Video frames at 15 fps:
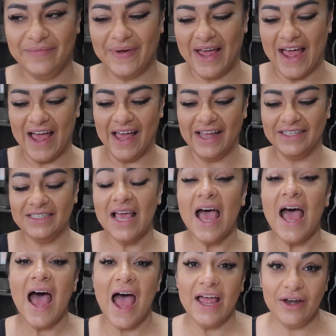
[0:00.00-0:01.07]
in my eyes,
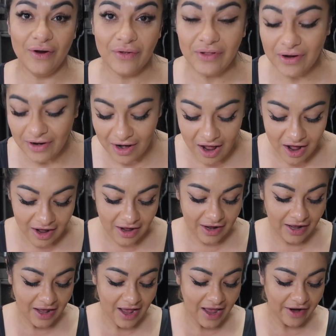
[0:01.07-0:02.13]
I know they're
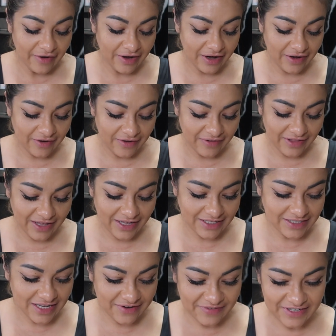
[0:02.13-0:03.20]
long. I already know this.
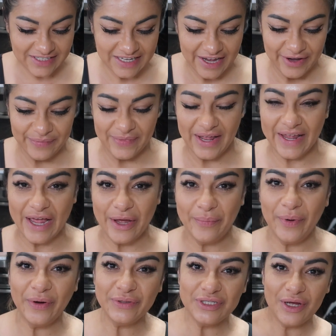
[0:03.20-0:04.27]
Every time like I
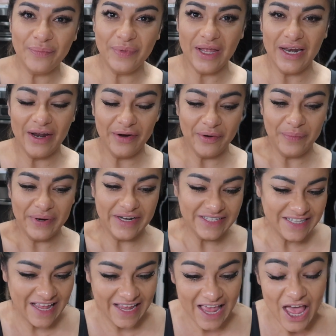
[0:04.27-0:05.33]
post something,
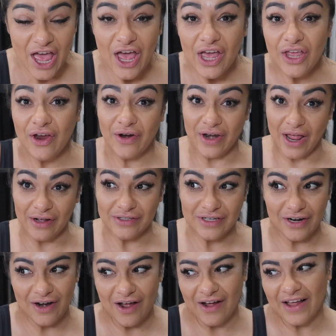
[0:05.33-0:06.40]
everybody's like, your nails
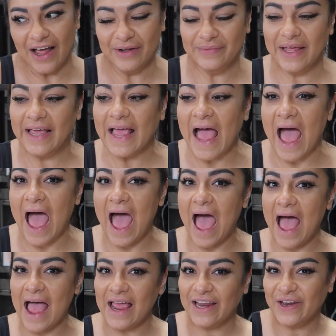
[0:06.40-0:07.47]
are long. I'm like,
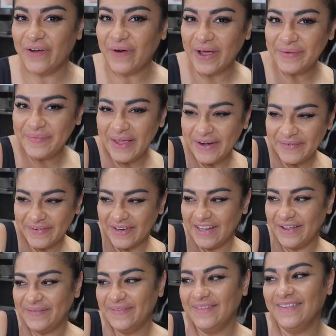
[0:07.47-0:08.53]
I know, I paid for
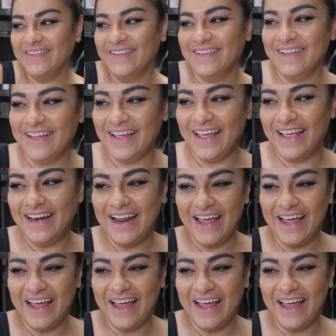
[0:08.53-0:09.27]
them and